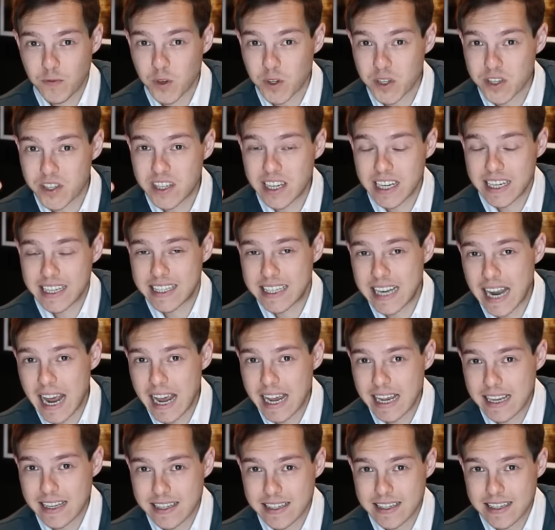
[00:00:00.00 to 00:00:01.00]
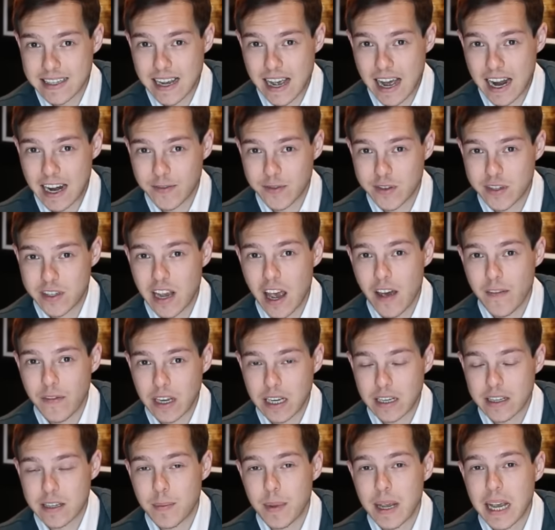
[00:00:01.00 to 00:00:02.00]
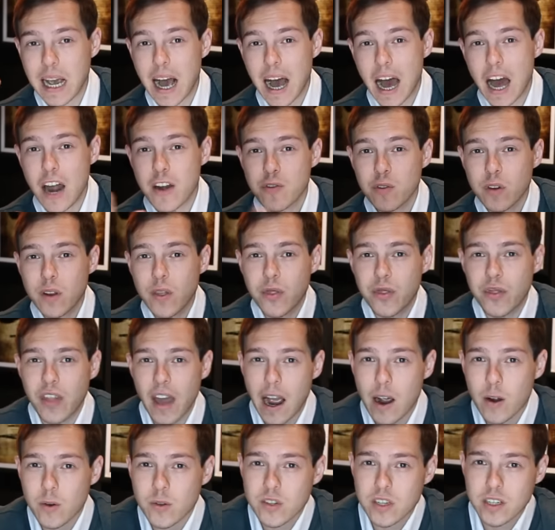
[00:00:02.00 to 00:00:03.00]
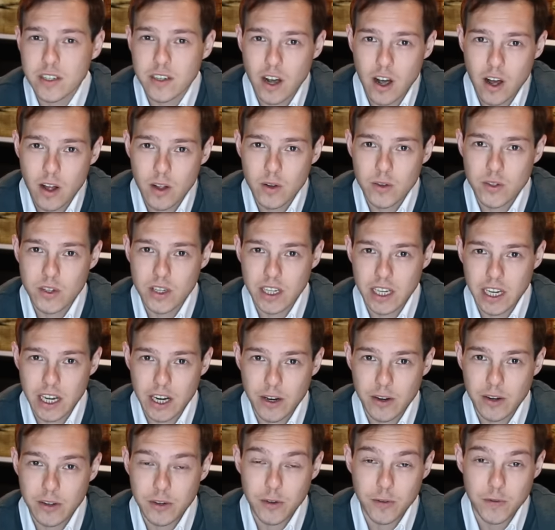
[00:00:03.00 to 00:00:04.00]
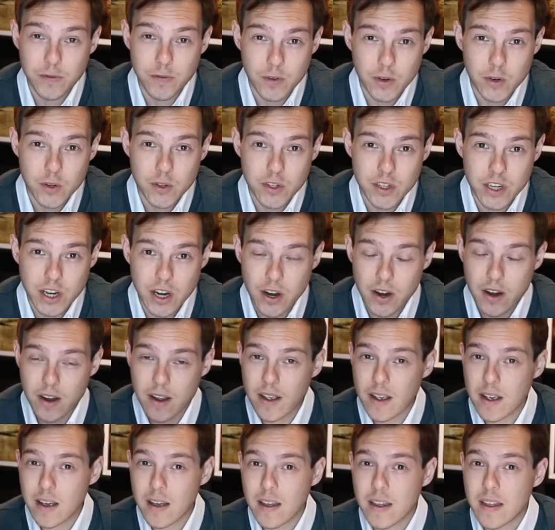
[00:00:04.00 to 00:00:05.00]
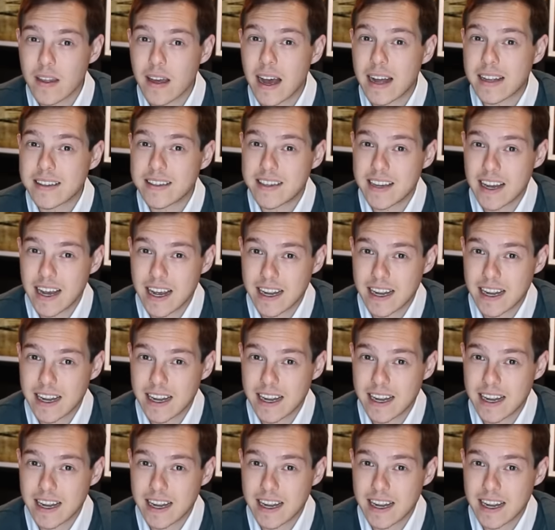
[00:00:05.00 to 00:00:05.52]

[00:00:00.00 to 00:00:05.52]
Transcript: For six days out of seven to make one hundred thousand dollars a year in your first year. That's